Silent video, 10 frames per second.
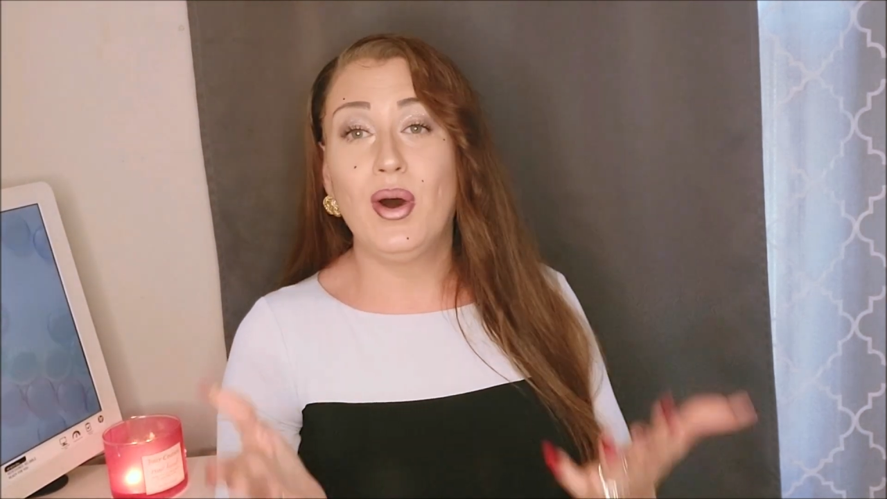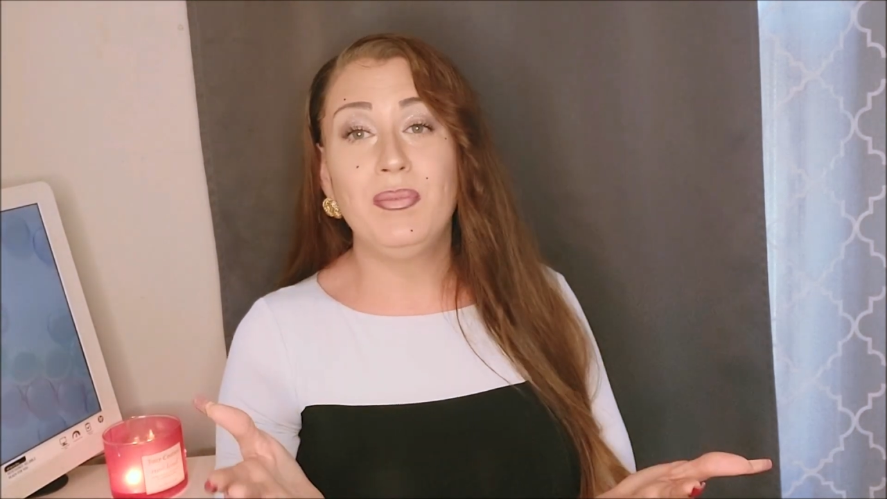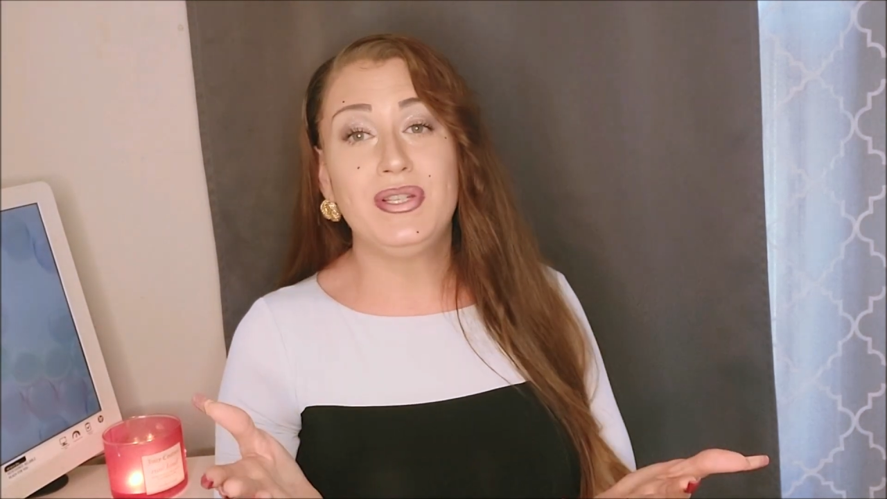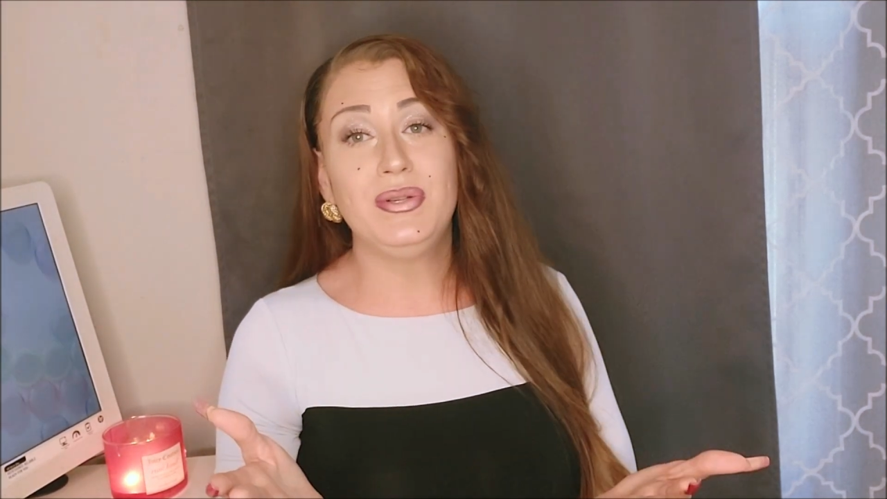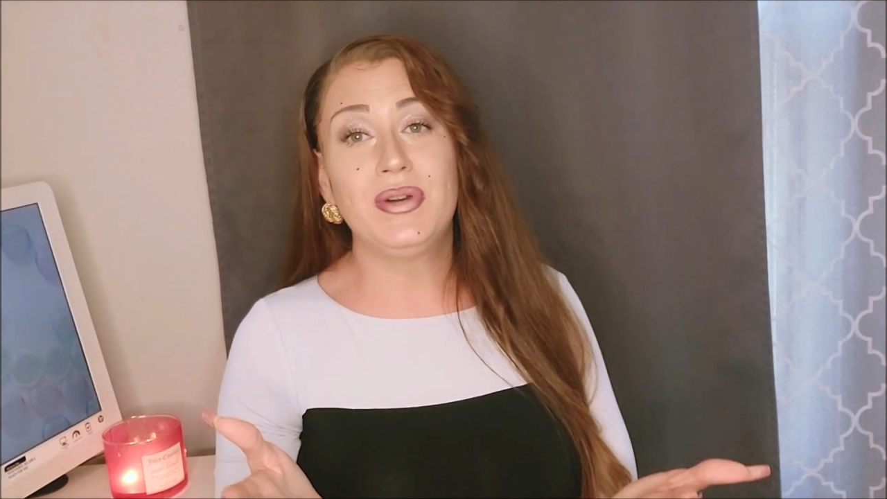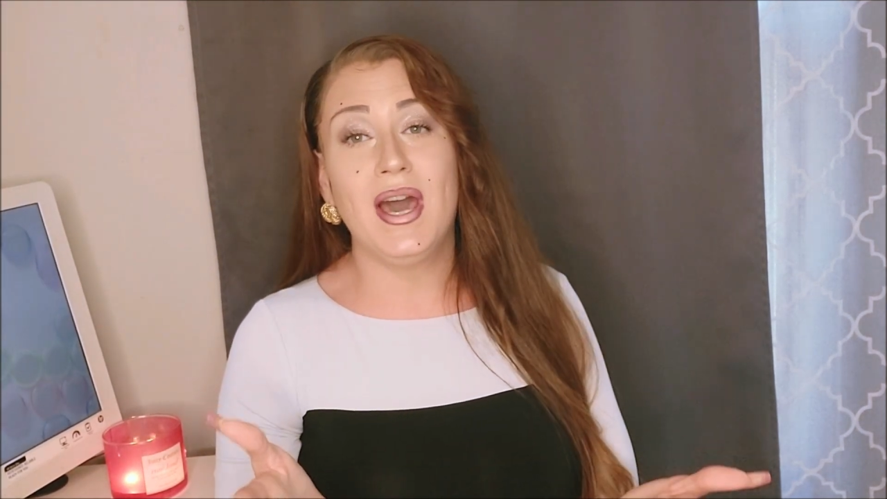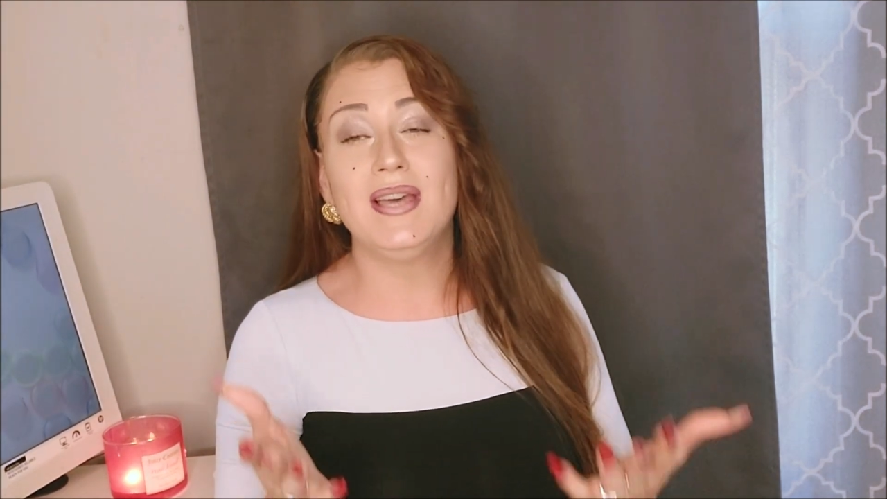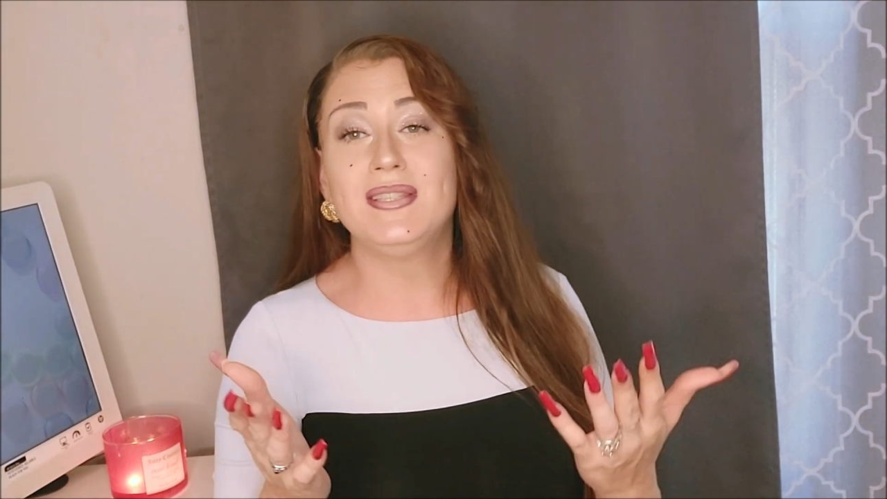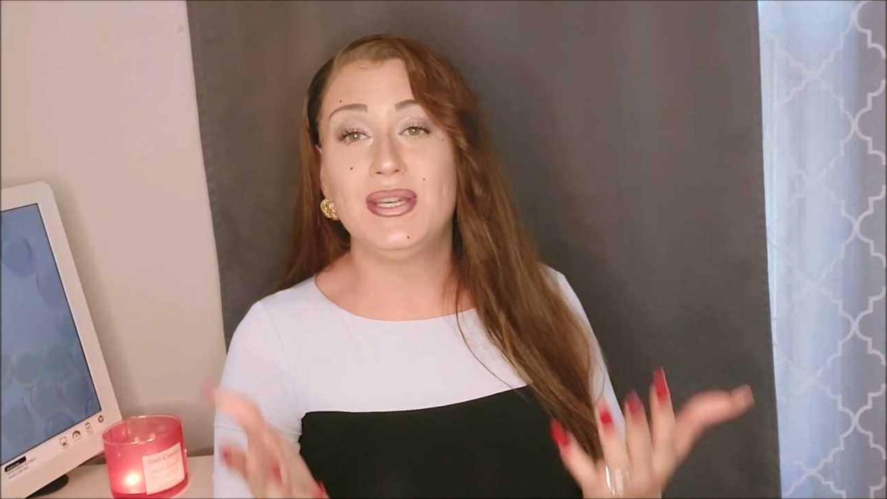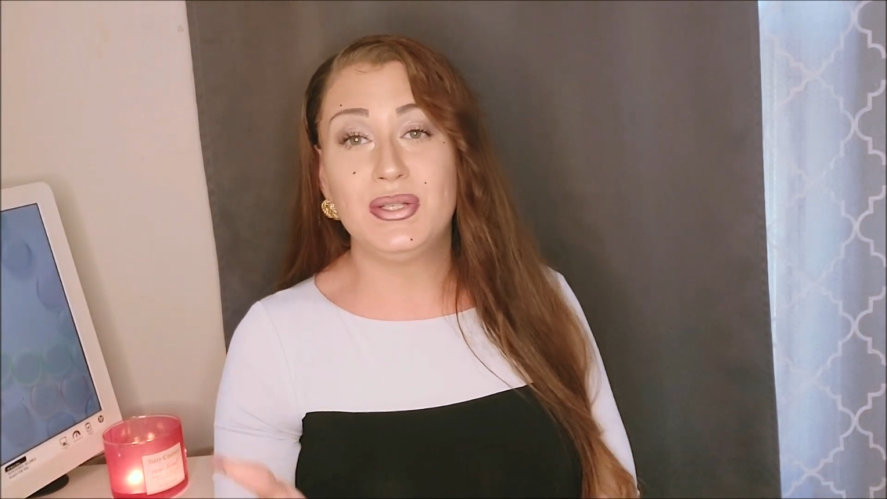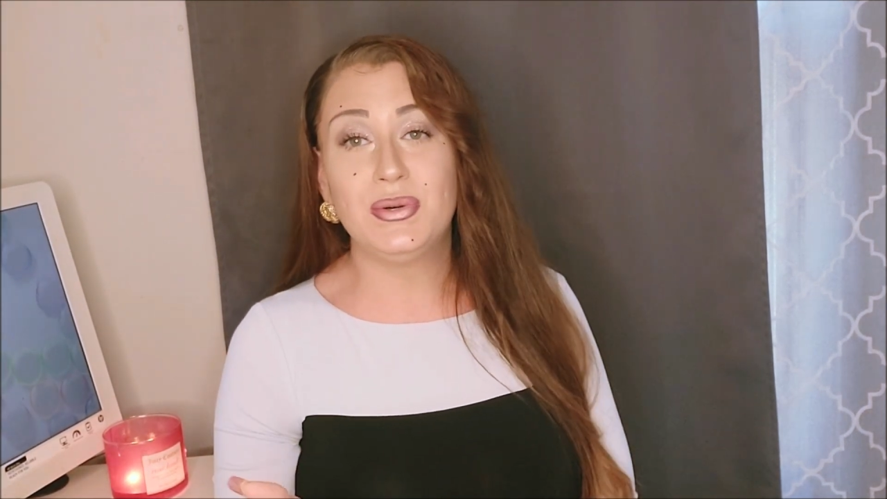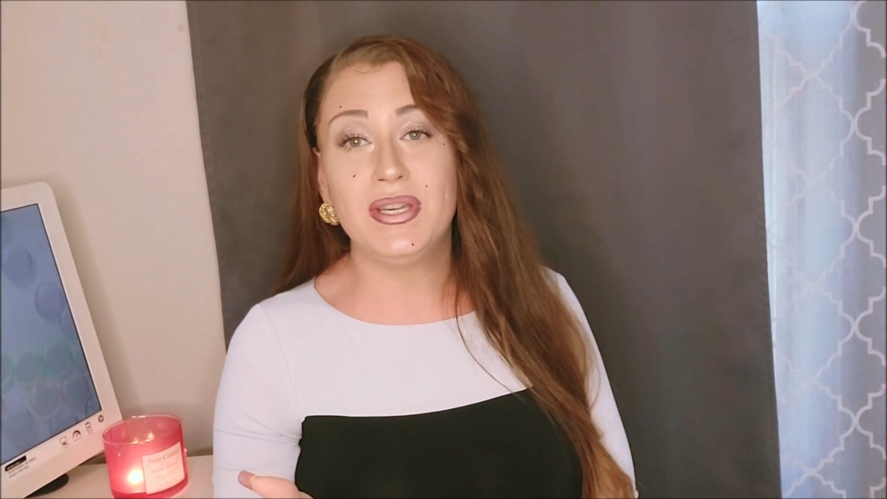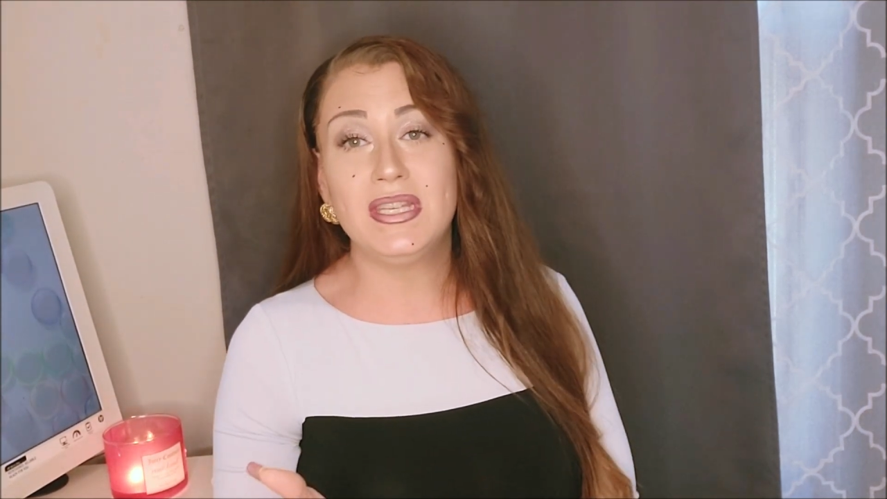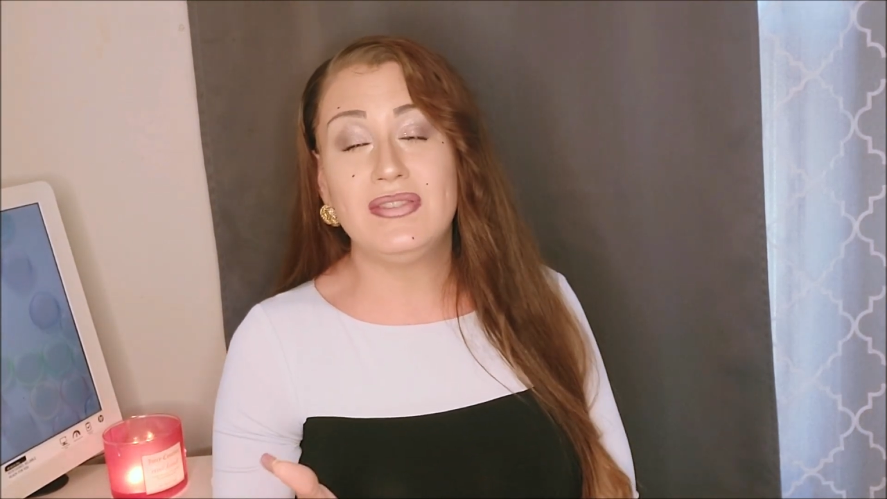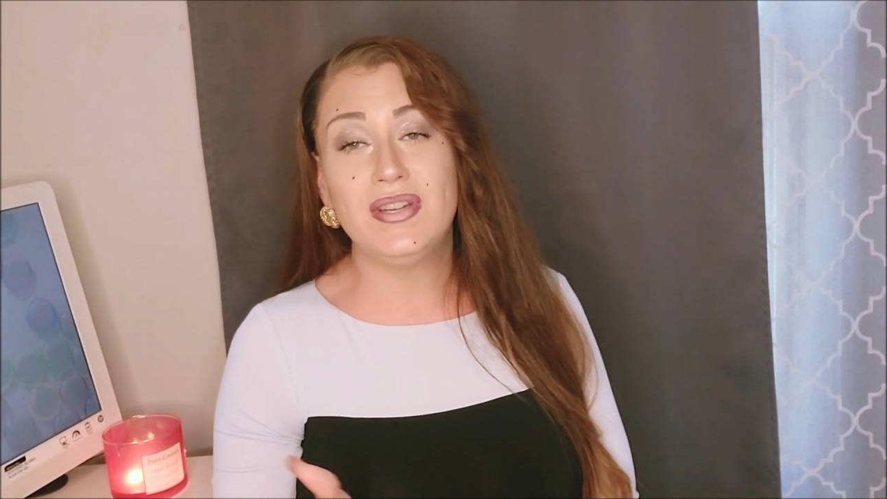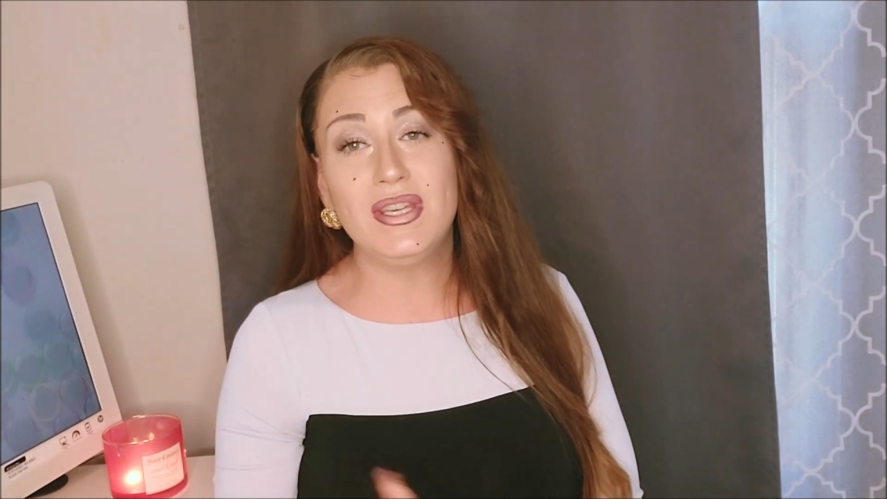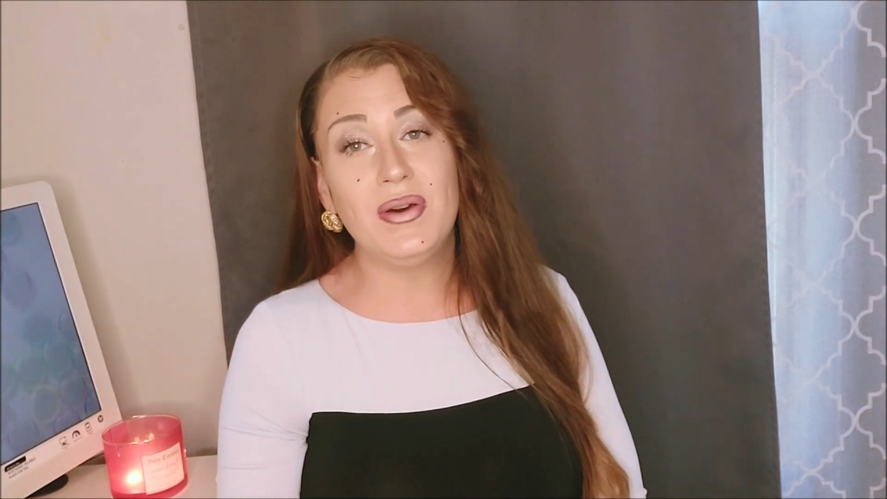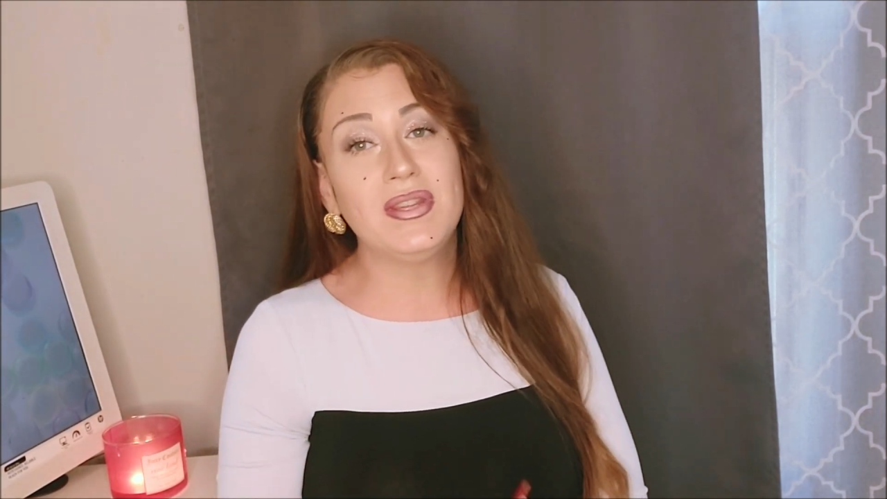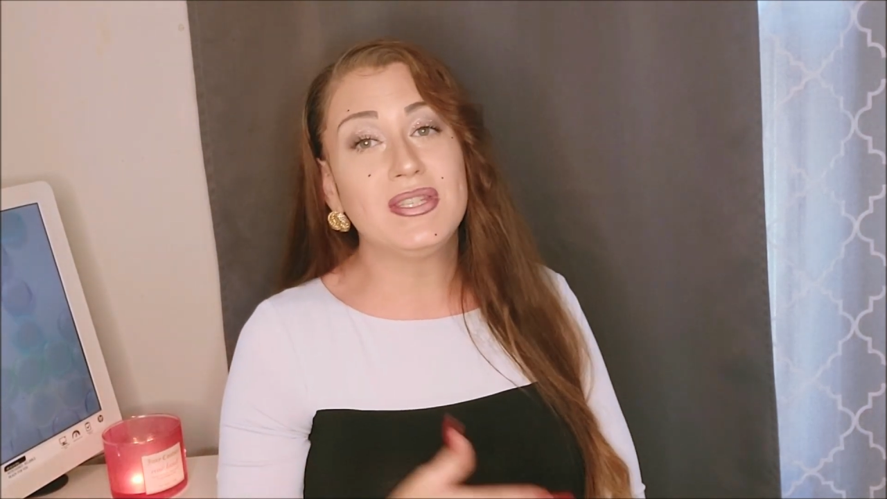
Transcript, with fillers: I hope that you guys enjoyed this video,